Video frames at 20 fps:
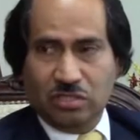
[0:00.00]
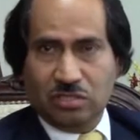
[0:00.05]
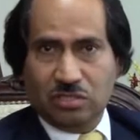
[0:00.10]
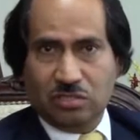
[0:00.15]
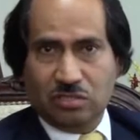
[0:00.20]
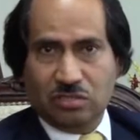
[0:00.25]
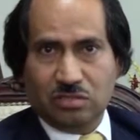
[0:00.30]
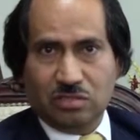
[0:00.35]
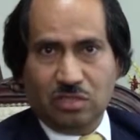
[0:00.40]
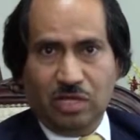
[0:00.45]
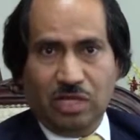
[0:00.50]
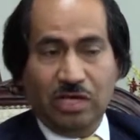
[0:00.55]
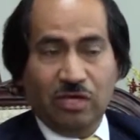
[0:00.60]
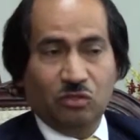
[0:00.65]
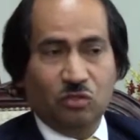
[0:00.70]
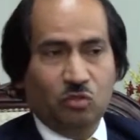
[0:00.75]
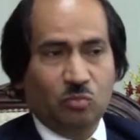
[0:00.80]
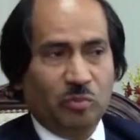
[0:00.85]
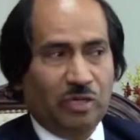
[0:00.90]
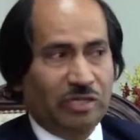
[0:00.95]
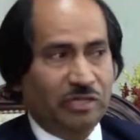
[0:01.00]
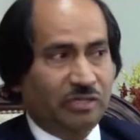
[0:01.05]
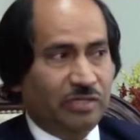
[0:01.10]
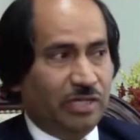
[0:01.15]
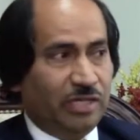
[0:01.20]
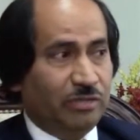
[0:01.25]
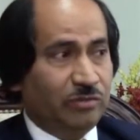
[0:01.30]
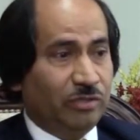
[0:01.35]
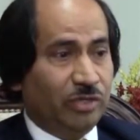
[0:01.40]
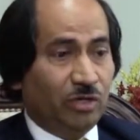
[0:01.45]
us how to
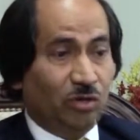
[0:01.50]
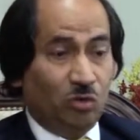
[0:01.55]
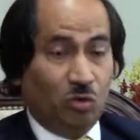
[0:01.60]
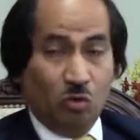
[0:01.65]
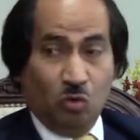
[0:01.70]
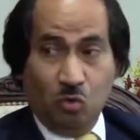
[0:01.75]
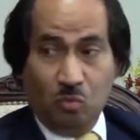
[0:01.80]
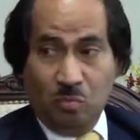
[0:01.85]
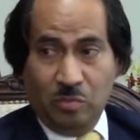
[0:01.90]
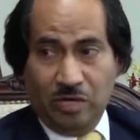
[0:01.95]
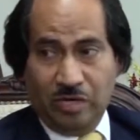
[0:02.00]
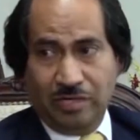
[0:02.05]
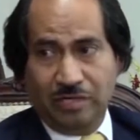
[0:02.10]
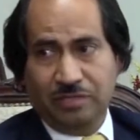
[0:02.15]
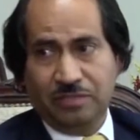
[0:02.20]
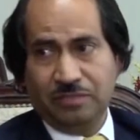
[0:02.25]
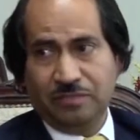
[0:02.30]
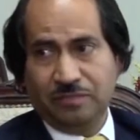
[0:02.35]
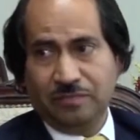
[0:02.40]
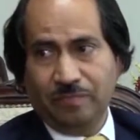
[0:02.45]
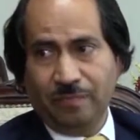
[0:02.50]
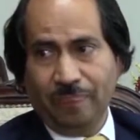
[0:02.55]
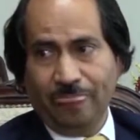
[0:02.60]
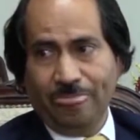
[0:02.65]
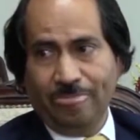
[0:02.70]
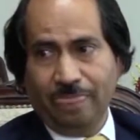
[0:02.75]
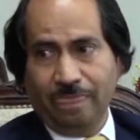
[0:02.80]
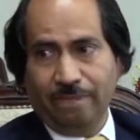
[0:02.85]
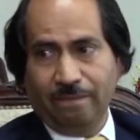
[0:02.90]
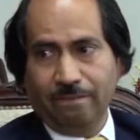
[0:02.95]
maintain our own body.
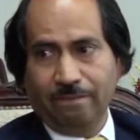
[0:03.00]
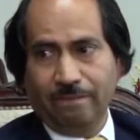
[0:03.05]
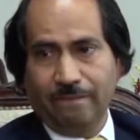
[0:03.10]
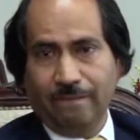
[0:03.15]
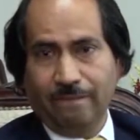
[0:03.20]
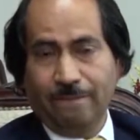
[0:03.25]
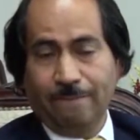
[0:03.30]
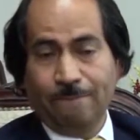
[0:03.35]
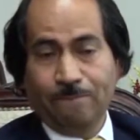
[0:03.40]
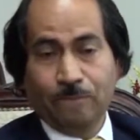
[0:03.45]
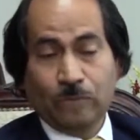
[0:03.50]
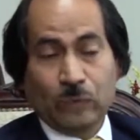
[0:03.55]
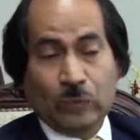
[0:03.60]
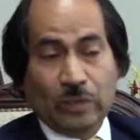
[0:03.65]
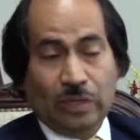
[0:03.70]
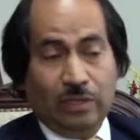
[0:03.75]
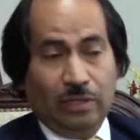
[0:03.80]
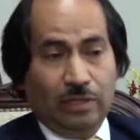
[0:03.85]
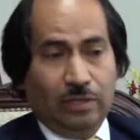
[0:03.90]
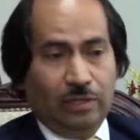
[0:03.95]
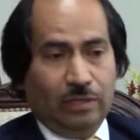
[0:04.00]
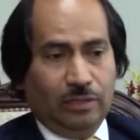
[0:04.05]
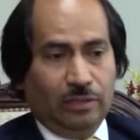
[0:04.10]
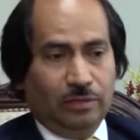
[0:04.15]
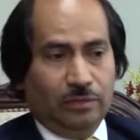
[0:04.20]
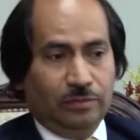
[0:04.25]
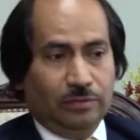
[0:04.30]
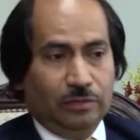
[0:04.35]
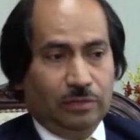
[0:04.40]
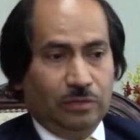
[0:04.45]
Okay,
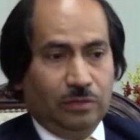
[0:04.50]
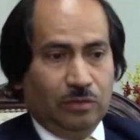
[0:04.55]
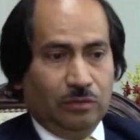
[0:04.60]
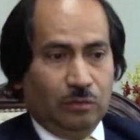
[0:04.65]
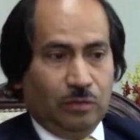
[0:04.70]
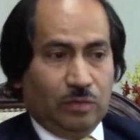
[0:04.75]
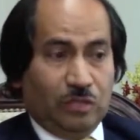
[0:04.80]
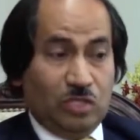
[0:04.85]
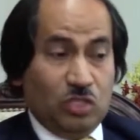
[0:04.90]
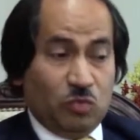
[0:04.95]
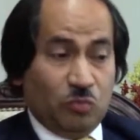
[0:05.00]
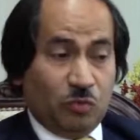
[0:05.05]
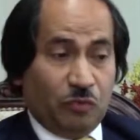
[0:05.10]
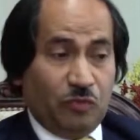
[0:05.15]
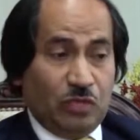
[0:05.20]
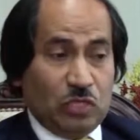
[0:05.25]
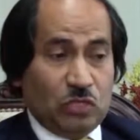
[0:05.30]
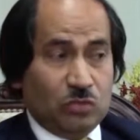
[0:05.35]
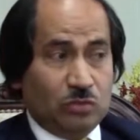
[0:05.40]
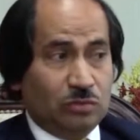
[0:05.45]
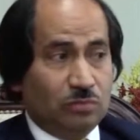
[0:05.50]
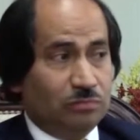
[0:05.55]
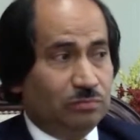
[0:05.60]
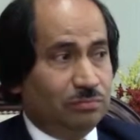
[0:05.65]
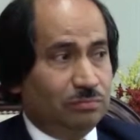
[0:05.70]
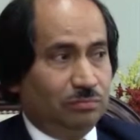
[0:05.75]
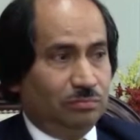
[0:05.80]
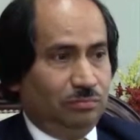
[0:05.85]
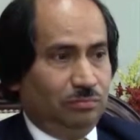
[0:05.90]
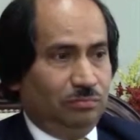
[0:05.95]
and well, his profession,
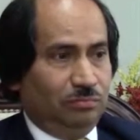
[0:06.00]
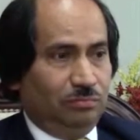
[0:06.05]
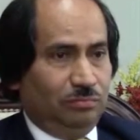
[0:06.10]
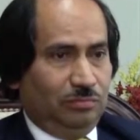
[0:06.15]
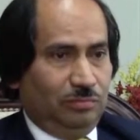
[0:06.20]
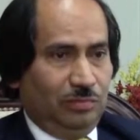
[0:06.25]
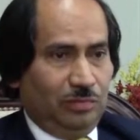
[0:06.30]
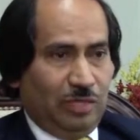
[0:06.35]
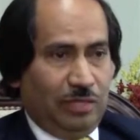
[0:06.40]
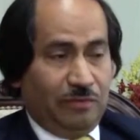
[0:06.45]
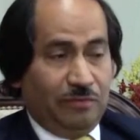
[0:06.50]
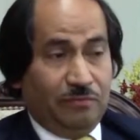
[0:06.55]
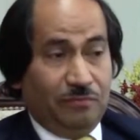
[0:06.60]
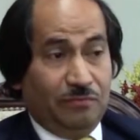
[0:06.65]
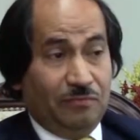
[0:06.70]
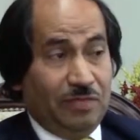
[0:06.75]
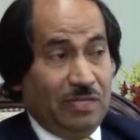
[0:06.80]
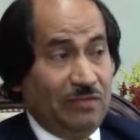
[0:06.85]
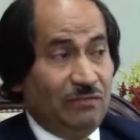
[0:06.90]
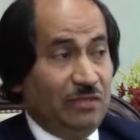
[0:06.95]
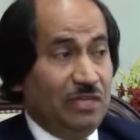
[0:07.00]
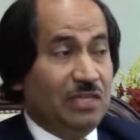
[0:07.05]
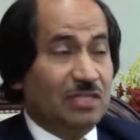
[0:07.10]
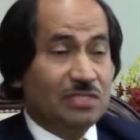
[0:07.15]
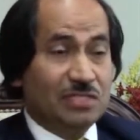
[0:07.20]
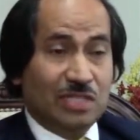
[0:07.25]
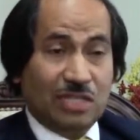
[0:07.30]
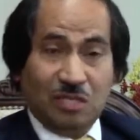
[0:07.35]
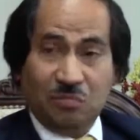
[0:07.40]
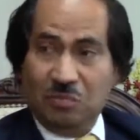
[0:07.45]
I believe he
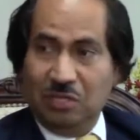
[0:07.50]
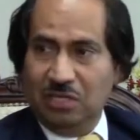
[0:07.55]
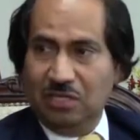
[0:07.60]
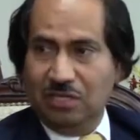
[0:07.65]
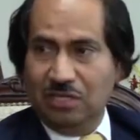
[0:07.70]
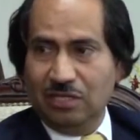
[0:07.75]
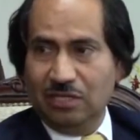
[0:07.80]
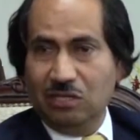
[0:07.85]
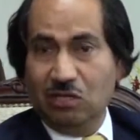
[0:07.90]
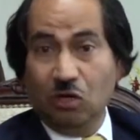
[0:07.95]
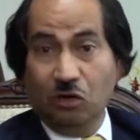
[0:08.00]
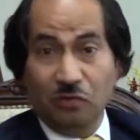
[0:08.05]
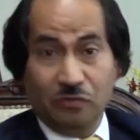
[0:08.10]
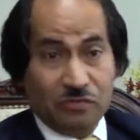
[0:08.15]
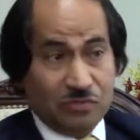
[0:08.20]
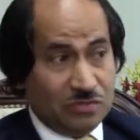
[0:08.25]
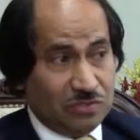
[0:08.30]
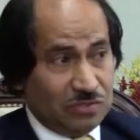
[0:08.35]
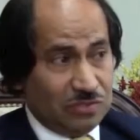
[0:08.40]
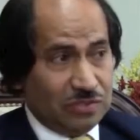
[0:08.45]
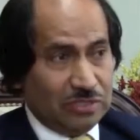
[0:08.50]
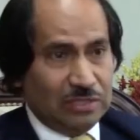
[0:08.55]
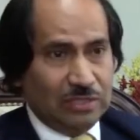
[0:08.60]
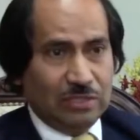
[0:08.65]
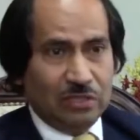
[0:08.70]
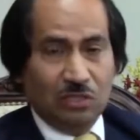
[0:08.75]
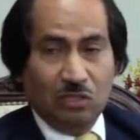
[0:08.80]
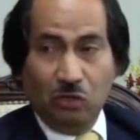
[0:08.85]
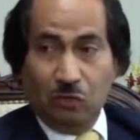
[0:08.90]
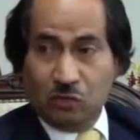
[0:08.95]
is like me. He loves
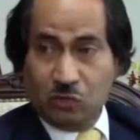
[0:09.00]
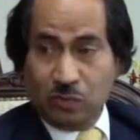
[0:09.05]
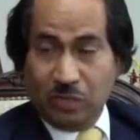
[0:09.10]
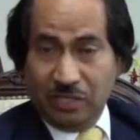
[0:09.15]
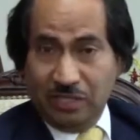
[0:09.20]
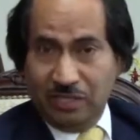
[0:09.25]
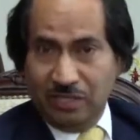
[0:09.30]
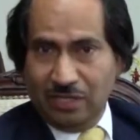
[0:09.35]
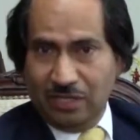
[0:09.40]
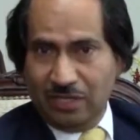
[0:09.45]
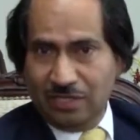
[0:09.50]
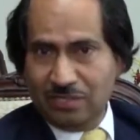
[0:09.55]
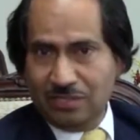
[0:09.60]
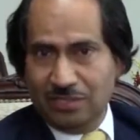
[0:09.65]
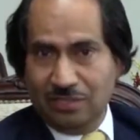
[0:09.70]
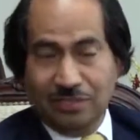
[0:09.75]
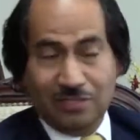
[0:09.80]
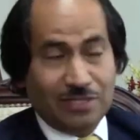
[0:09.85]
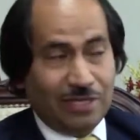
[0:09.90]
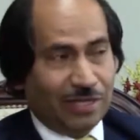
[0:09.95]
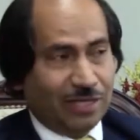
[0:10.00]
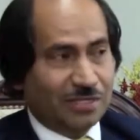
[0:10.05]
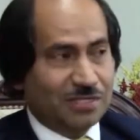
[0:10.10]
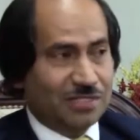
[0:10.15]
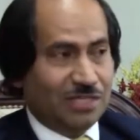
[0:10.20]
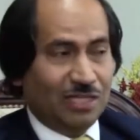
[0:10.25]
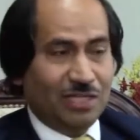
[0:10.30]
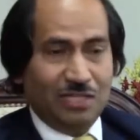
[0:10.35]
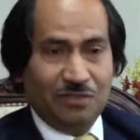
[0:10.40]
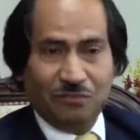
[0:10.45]
what he does, and it's like a
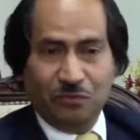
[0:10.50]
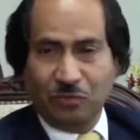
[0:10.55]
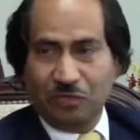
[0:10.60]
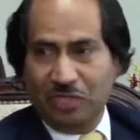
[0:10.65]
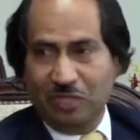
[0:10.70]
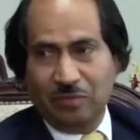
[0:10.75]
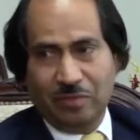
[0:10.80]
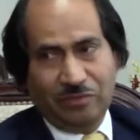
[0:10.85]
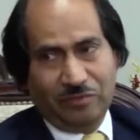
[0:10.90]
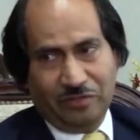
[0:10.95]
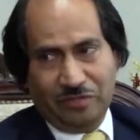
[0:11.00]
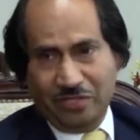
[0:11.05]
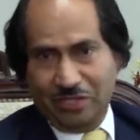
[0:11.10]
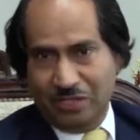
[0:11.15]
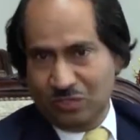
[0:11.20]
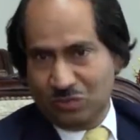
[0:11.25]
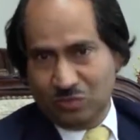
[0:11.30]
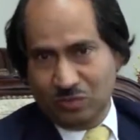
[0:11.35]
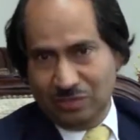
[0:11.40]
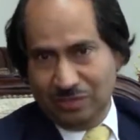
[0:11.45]
Sunday for him every day as